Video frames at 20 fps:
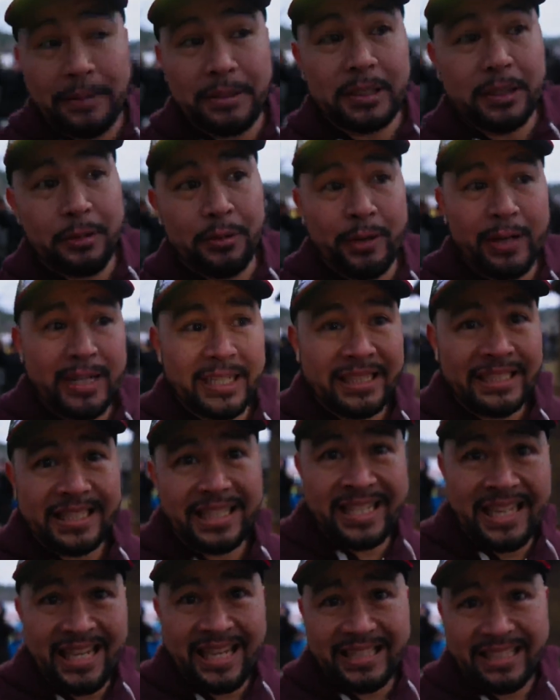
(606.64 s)
was Chris,
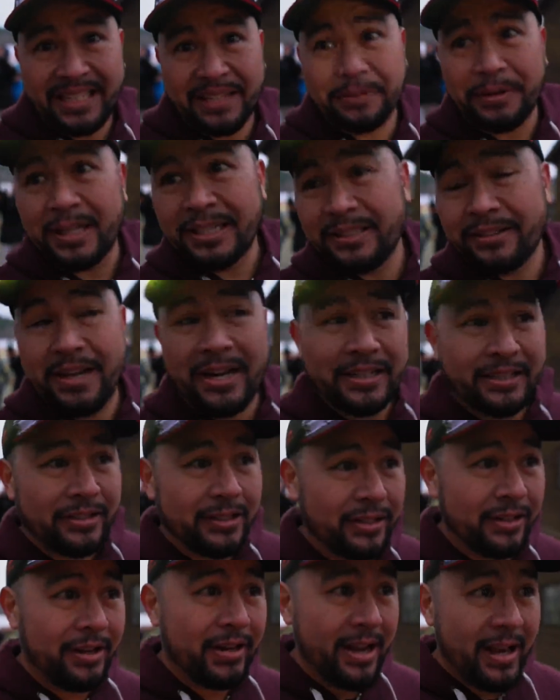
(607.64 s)
he's the race
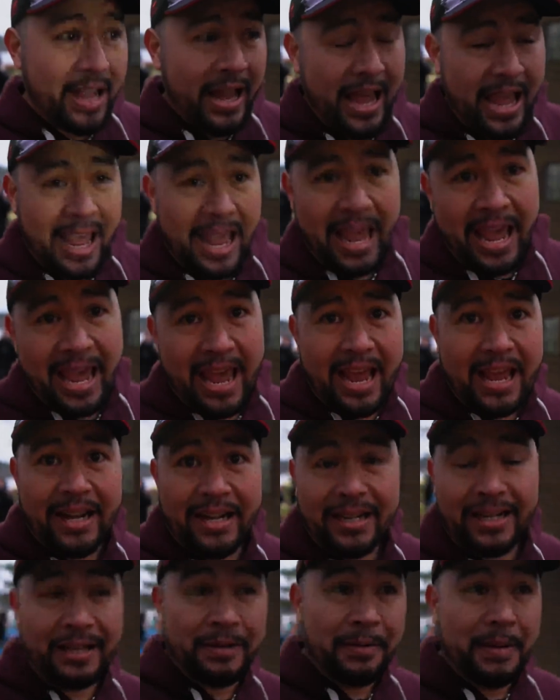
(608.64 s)
director,
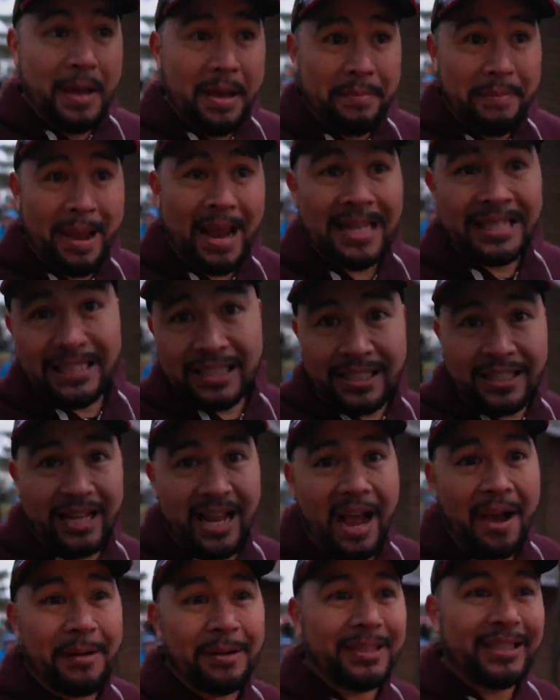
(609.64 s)
and basically
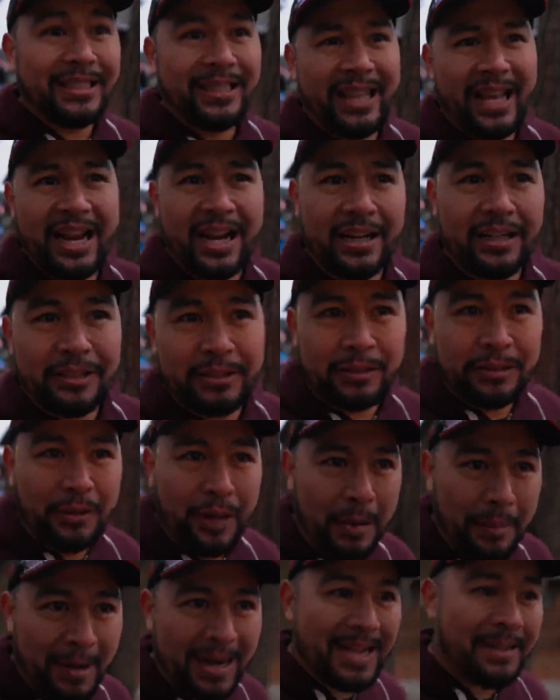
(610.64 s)
I was there, to,
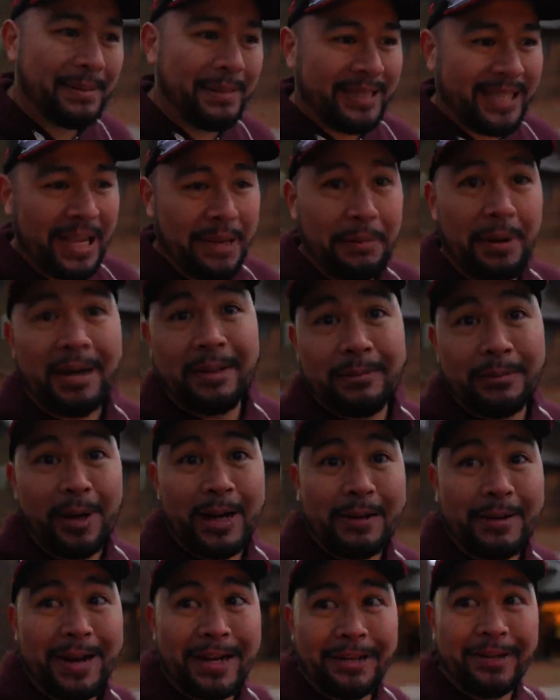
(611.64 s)
I wanted him to say welcome to
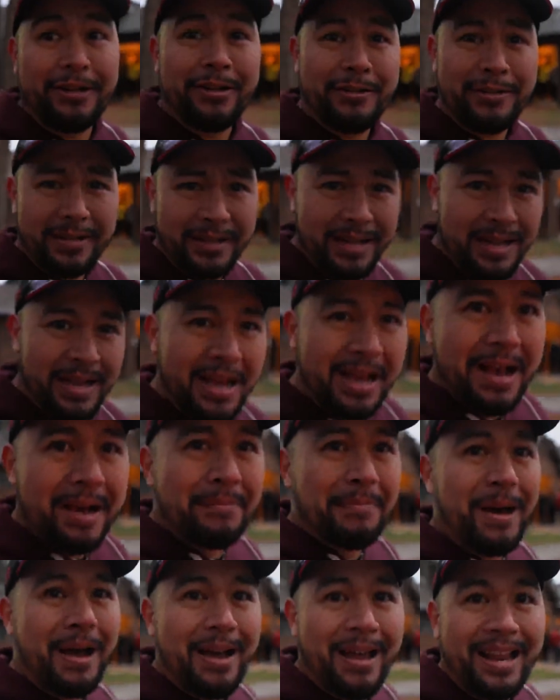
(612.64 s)
Rocky Raccoon,
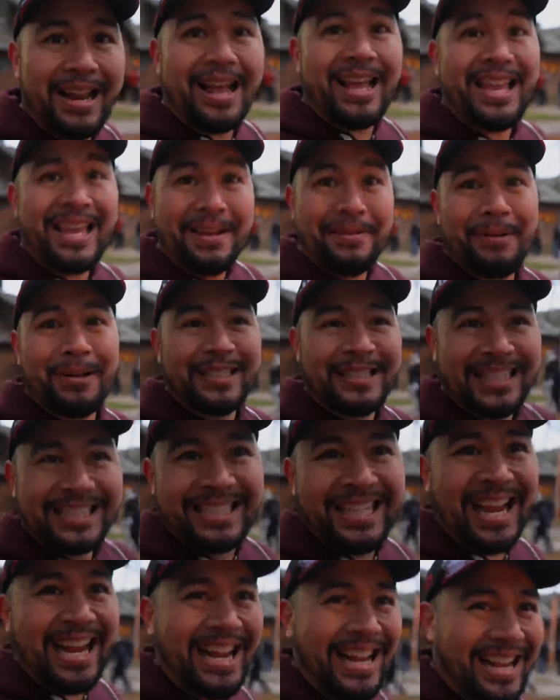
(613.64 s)
but he wasn't
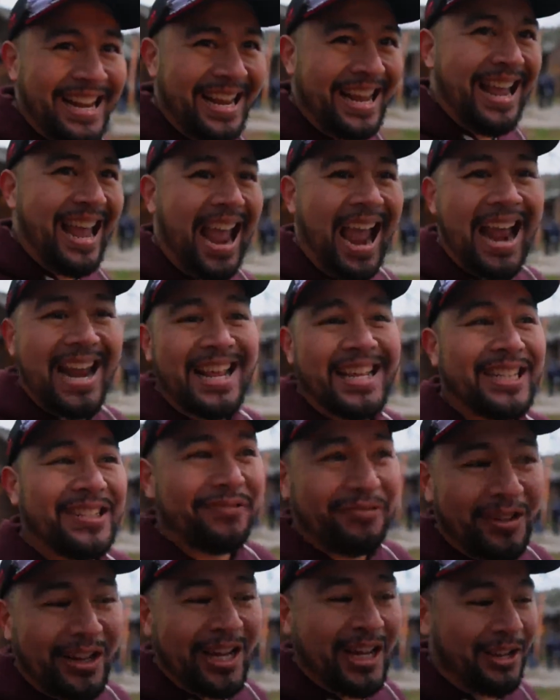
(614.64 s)
saying it, and it's
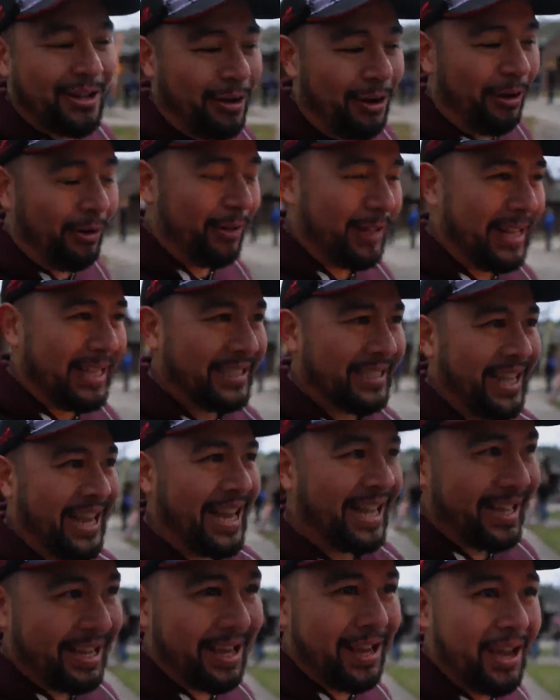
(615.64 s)
freaking cold. It's
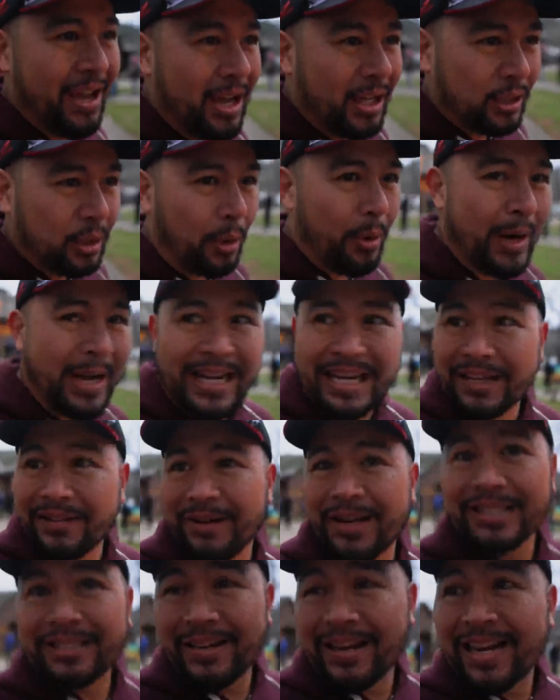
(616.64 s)
like twenty
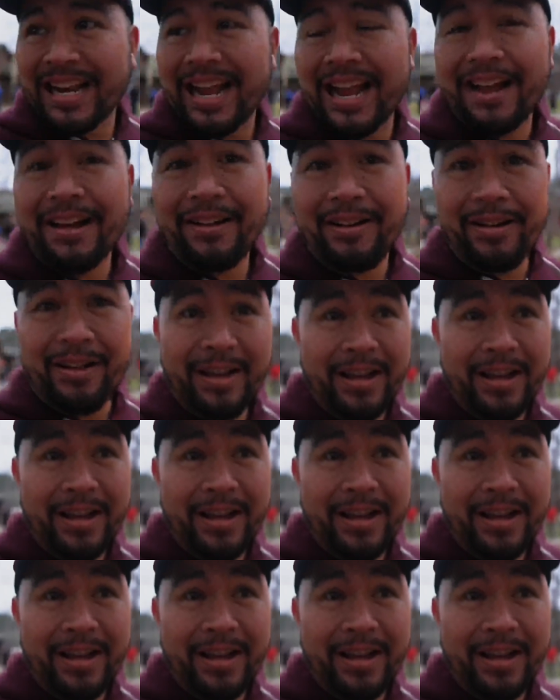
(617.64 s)
degrees right now.